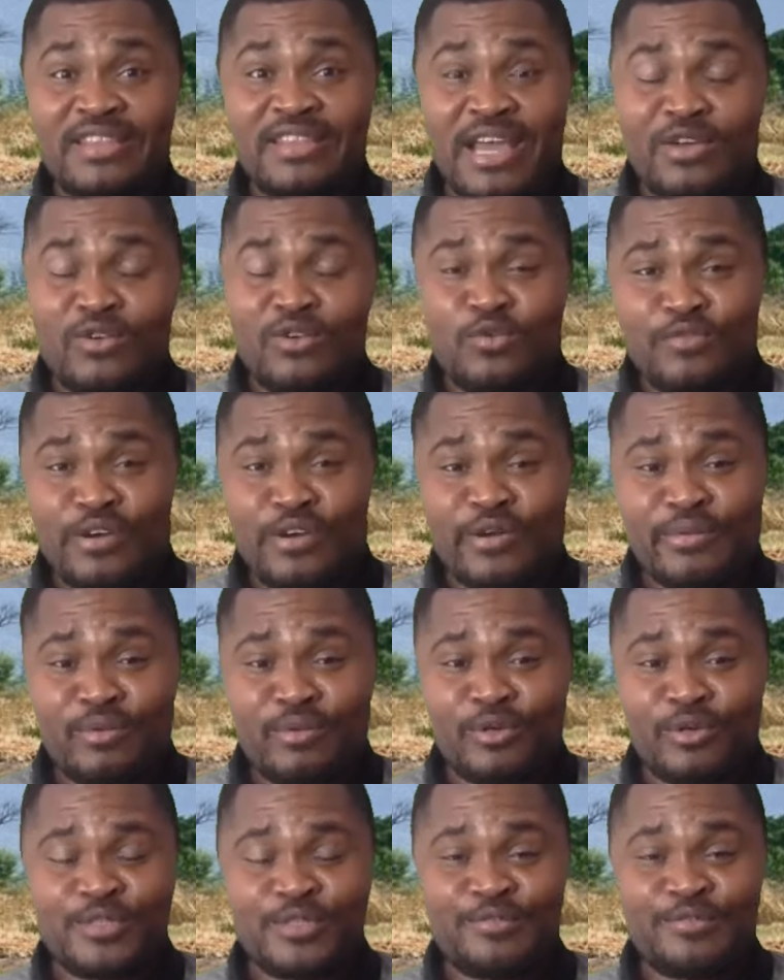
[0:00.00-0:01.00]
Thank you very
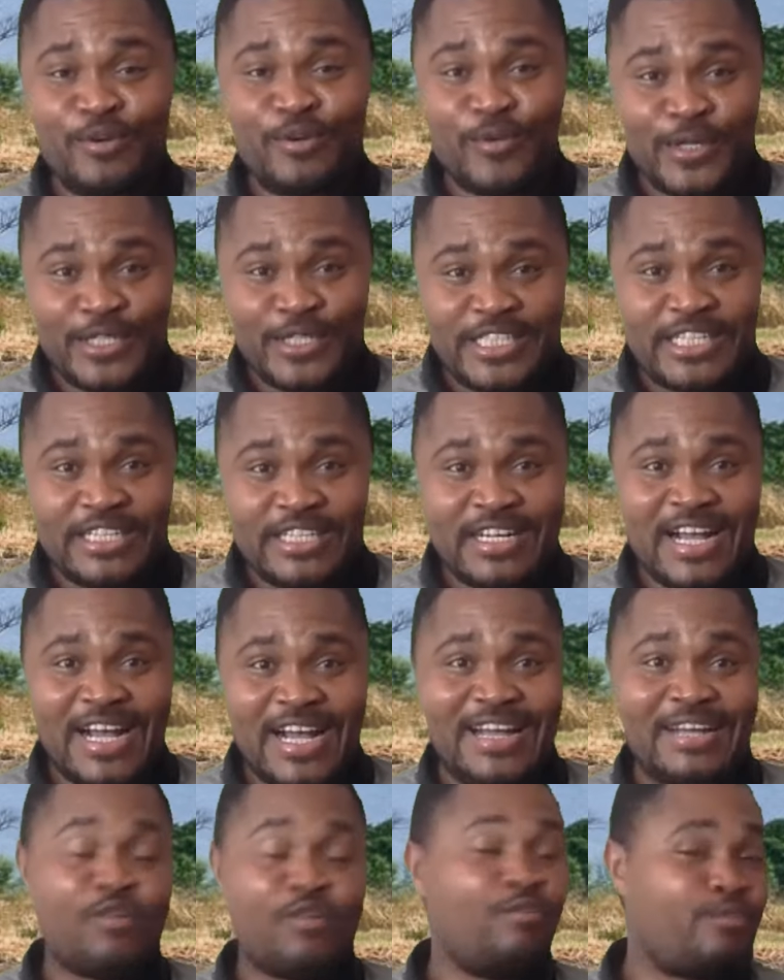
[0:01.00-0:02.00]
much for watching.
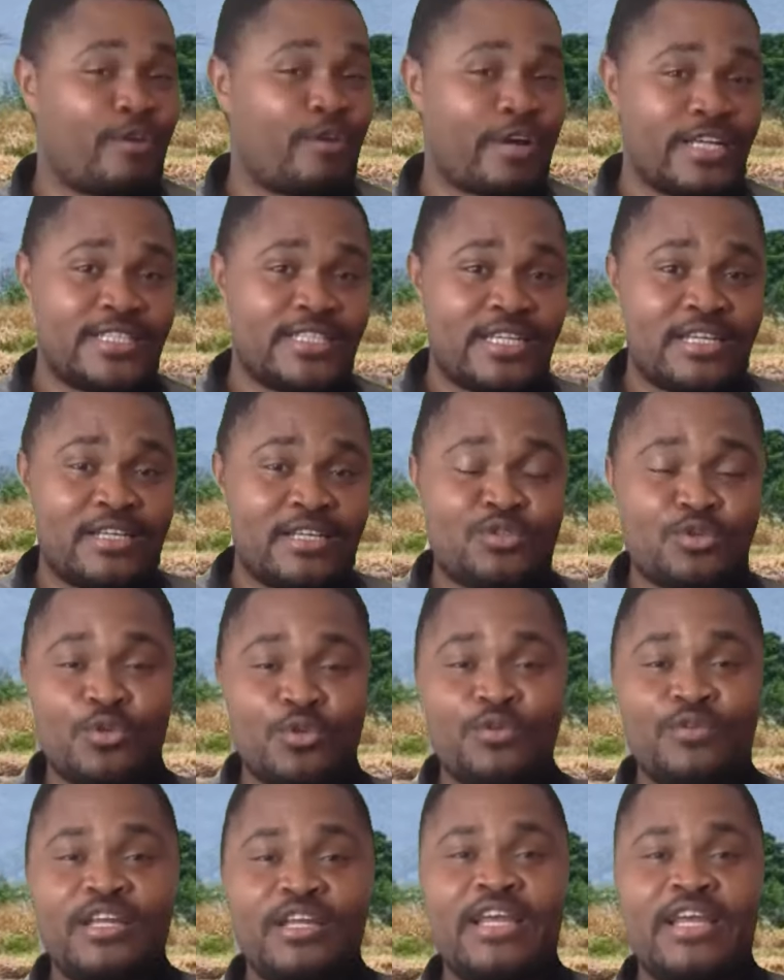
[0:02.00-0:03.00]
And don't forget say this, so
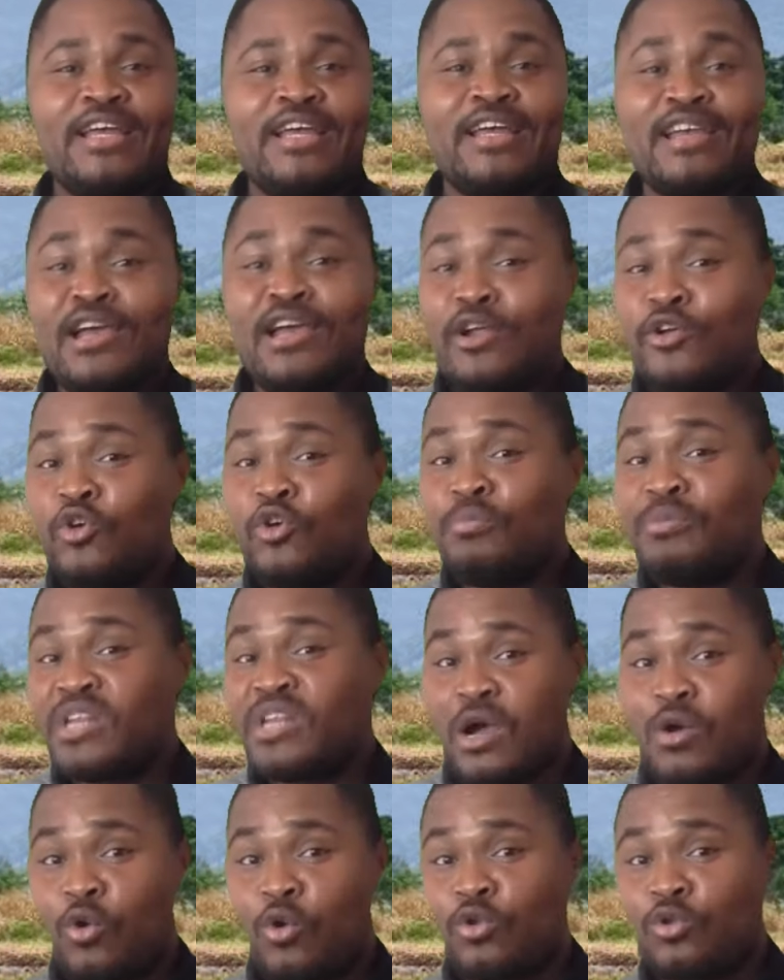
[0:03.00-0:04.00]
no being
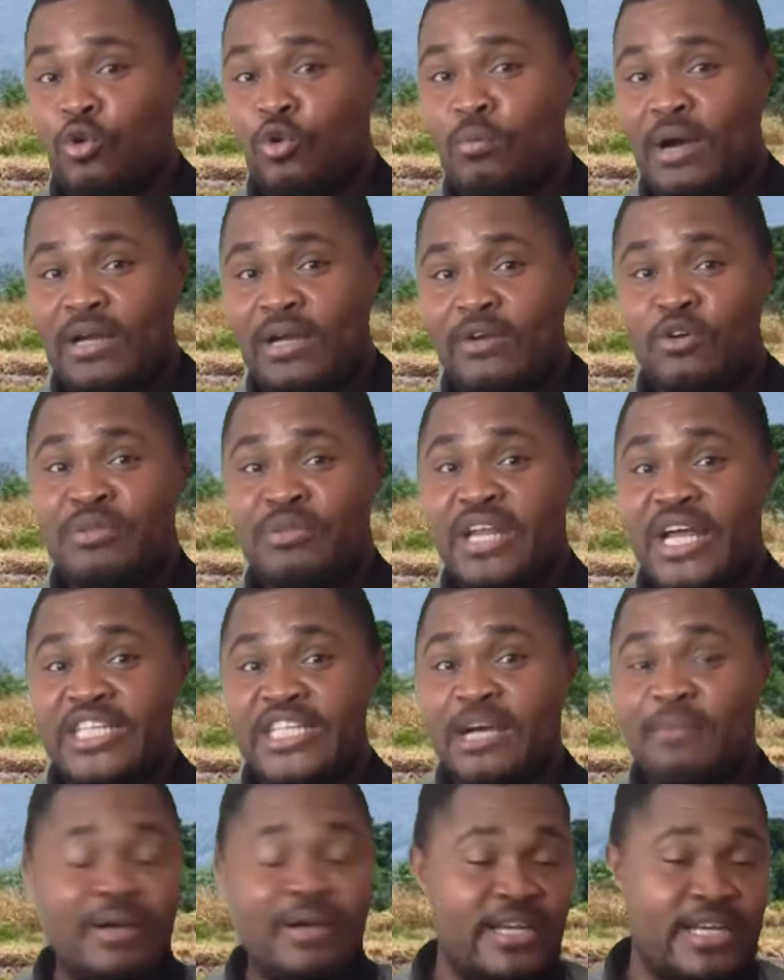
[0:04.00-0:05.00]
a konto man, no being a
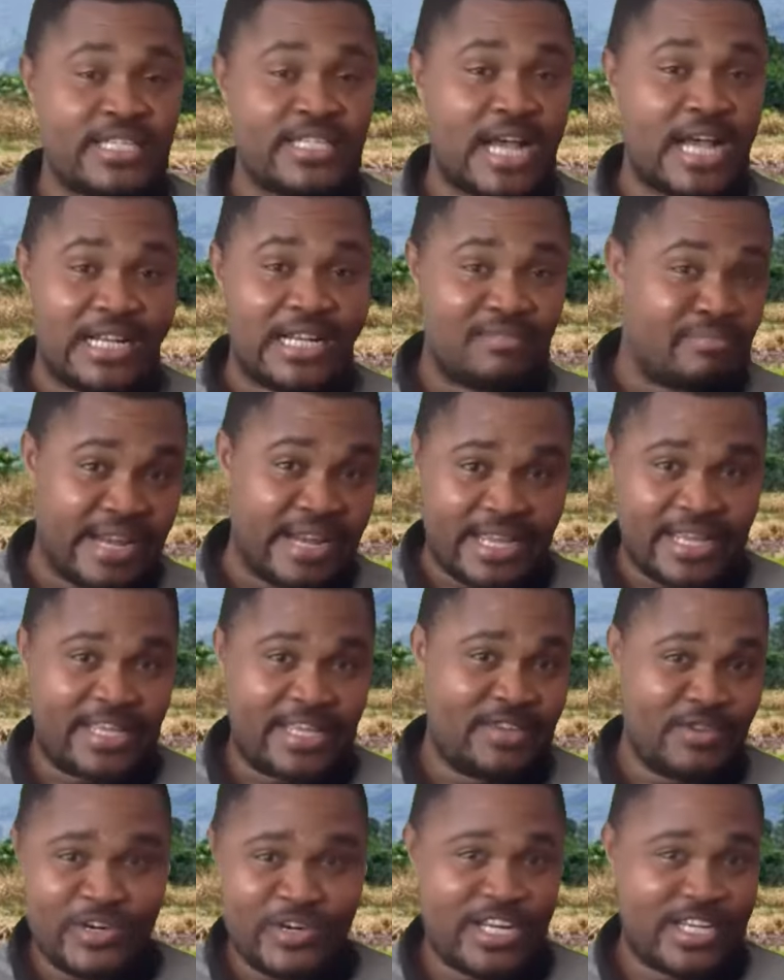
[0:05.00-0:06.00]
Japanese
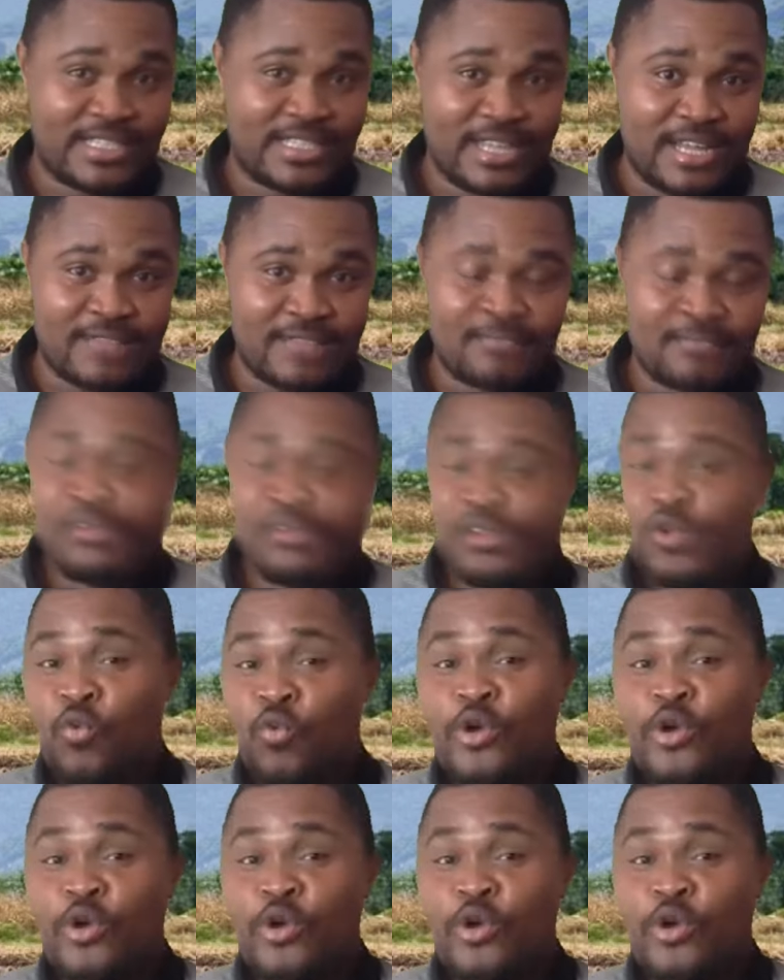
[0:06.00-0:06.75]
handbrake. You understand?